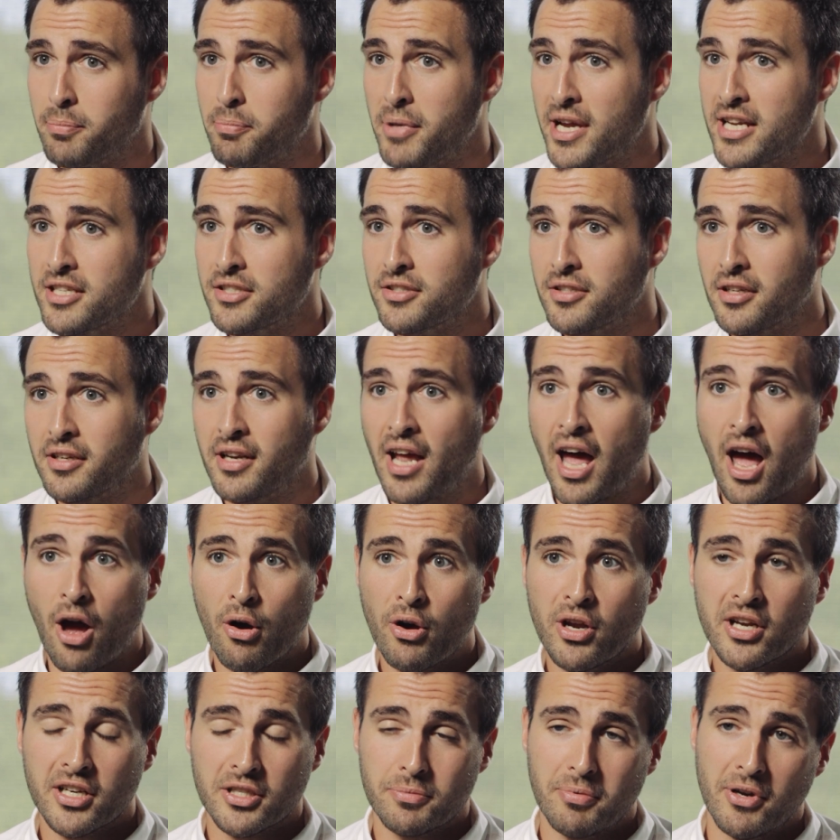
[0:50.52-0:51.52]
Based on
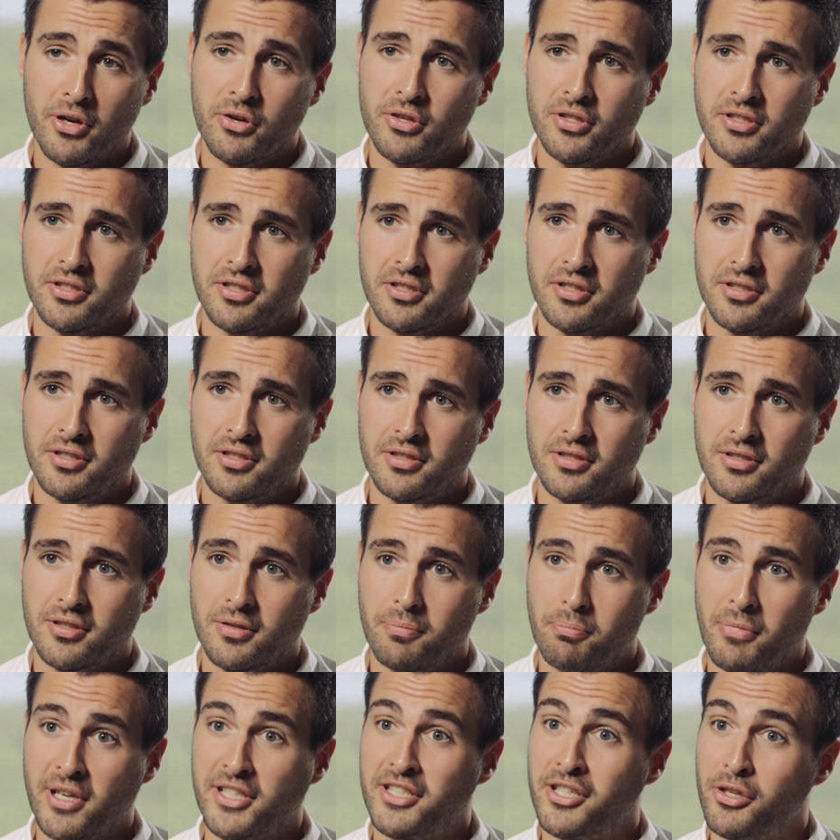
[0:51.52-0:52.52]
our experiences,
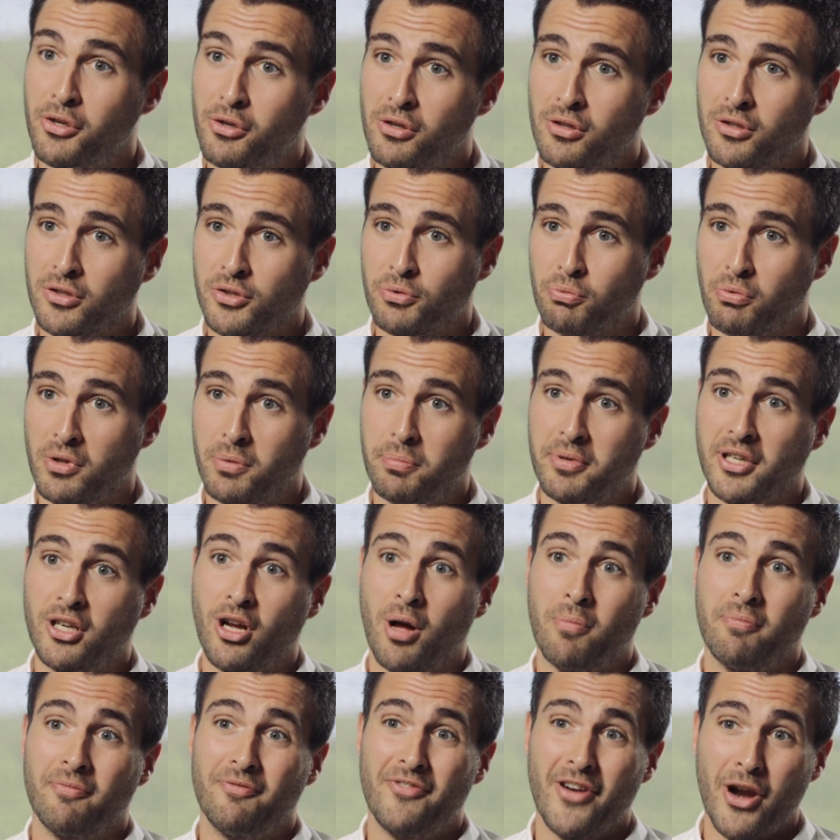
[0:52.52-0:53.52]
materials will
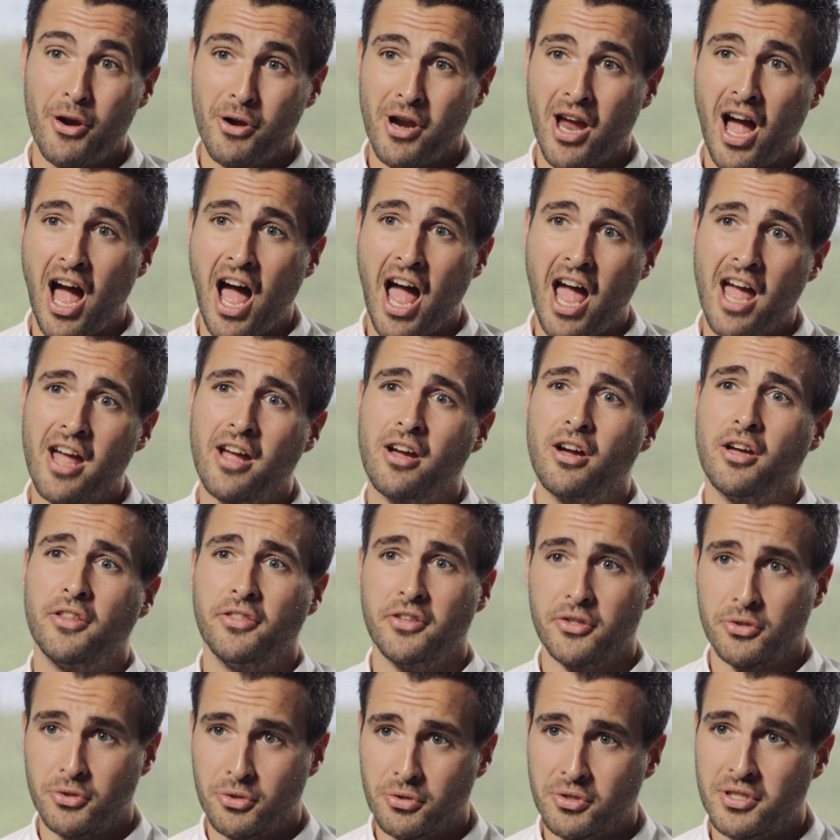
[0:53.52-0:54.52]
become very high on
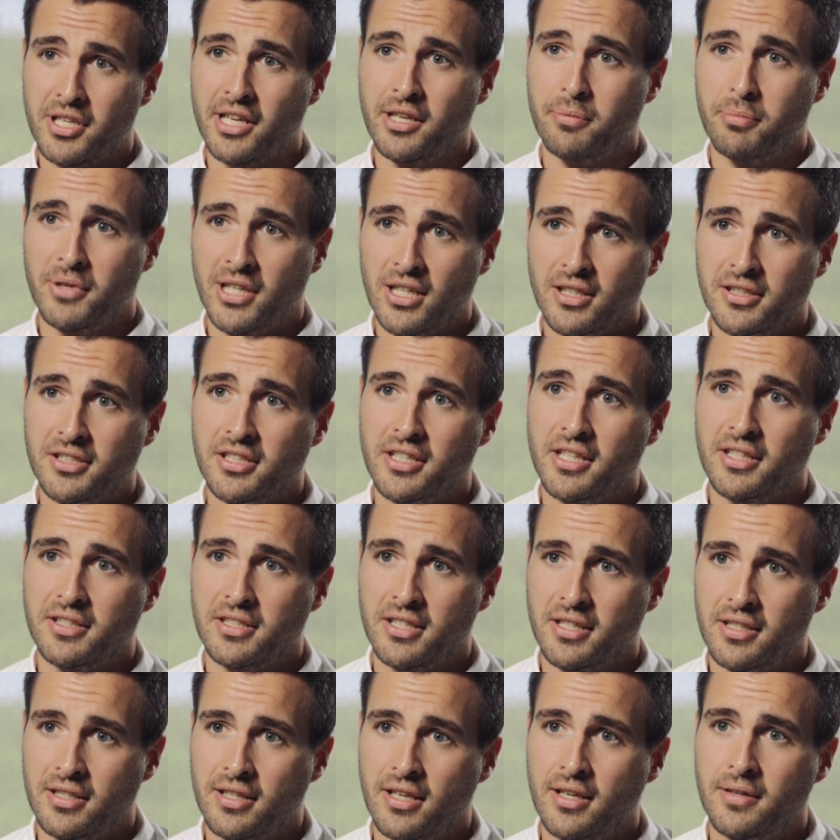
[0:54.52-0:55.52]
the sustainability
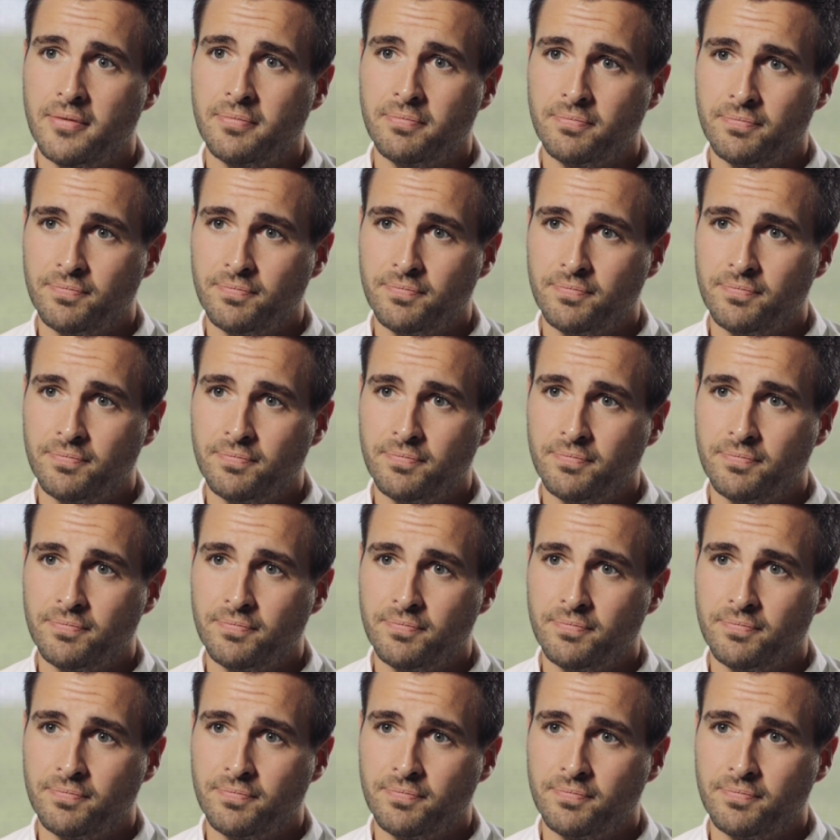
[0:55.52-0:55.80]
agenda.